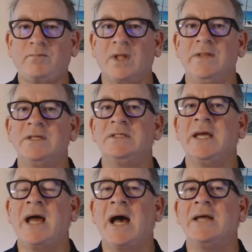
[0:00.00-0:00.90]
This is a
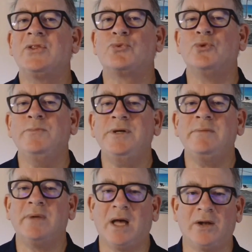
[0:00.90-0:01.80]
high throughput
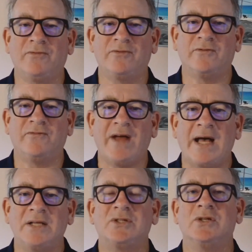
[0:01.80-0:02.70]
model for fast,